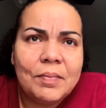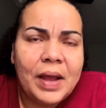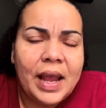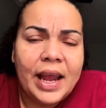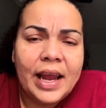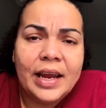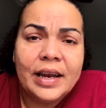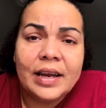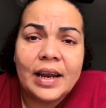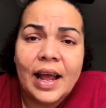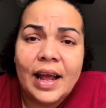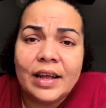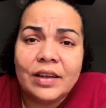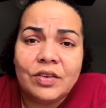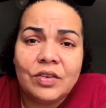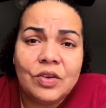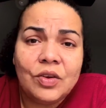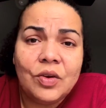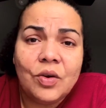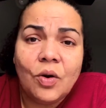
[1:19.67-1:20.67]
paint
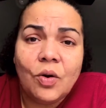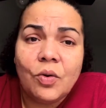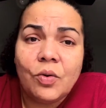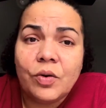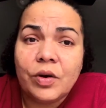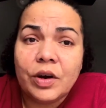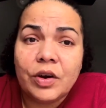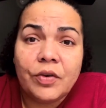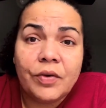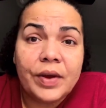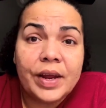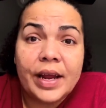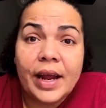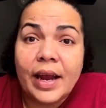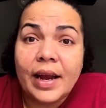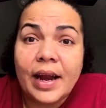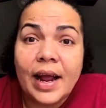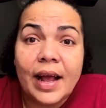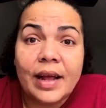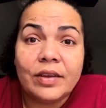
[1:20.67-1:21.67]
as you go or
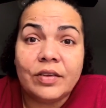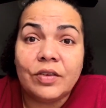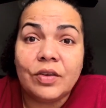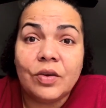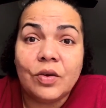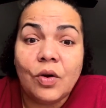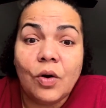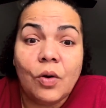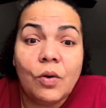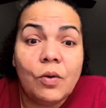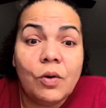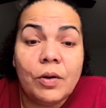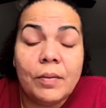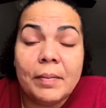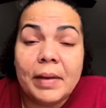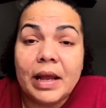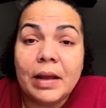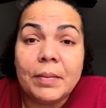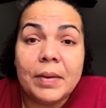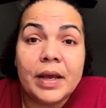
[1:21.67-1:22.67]
create as you go or
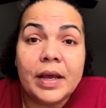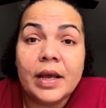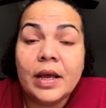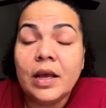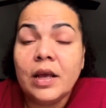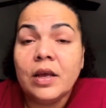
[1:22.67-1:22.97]
maybe